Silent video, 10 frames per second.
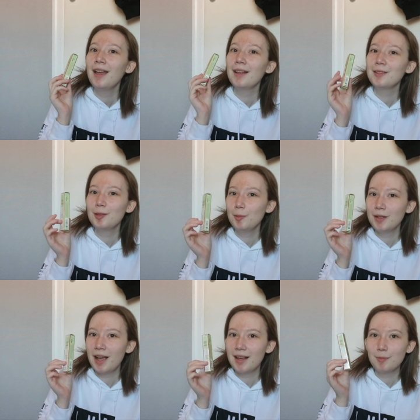and super
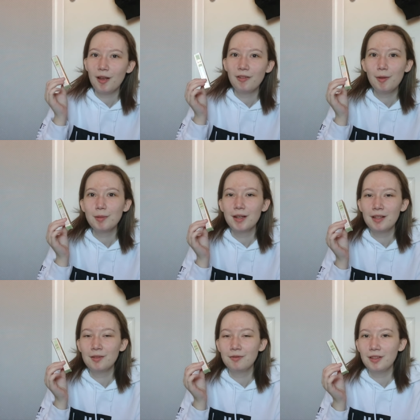nice. But I've always
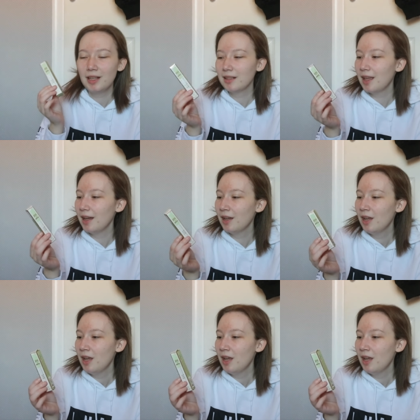wanted something that's like